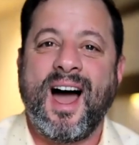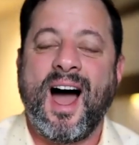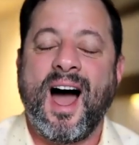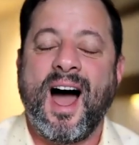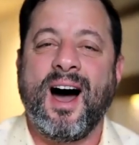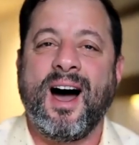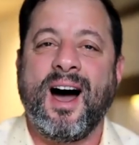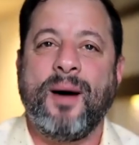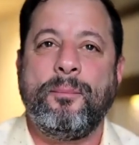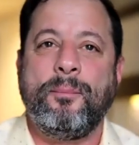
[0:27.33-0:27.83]

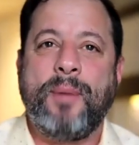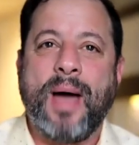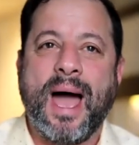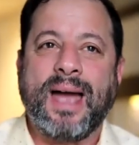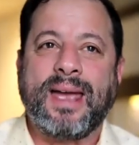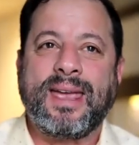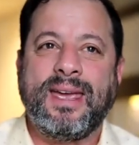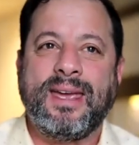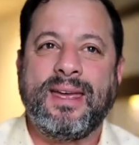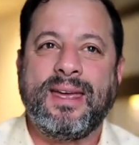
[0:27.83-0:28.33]

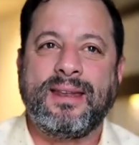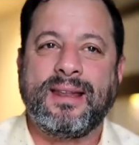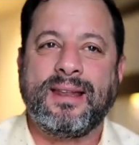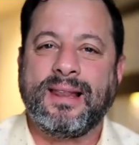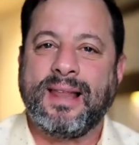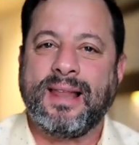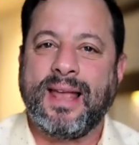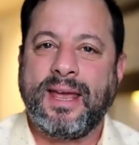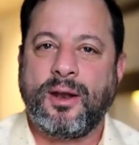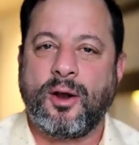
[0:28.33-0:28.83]
Back in
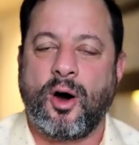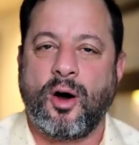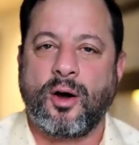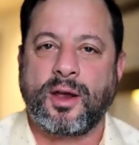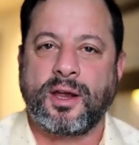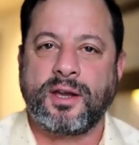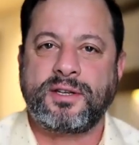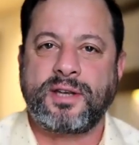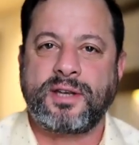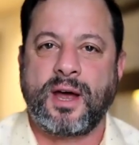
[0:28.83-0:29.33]
late
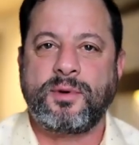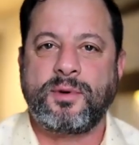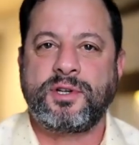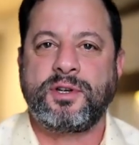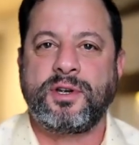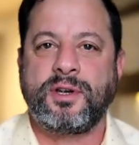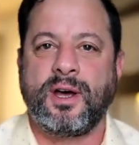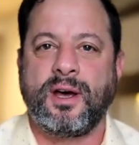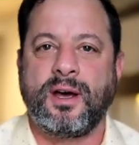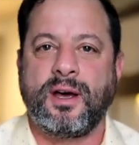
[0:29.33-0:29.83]
August, I was
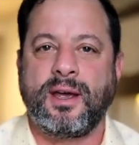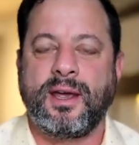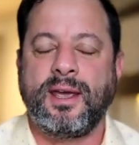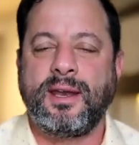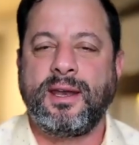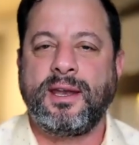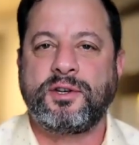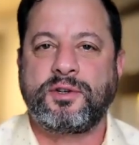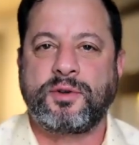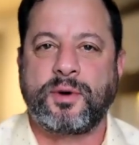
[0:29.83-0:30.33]

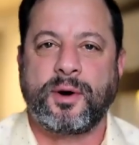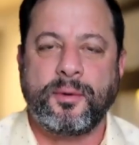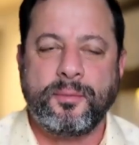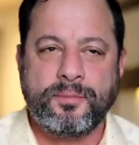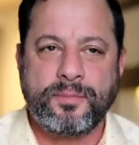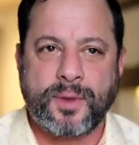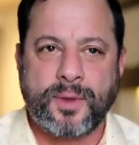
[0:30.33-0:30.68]
in Israel.